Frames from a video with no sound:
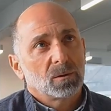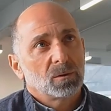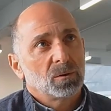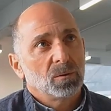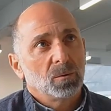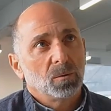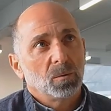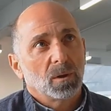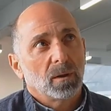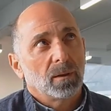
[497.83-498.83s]

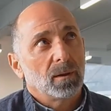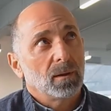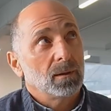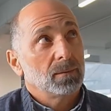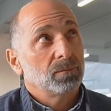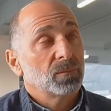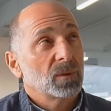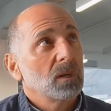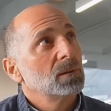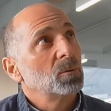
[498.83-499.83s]
to
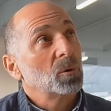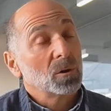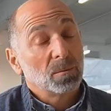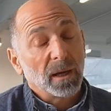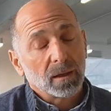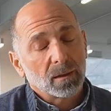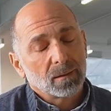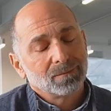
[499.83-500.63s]
the World Bank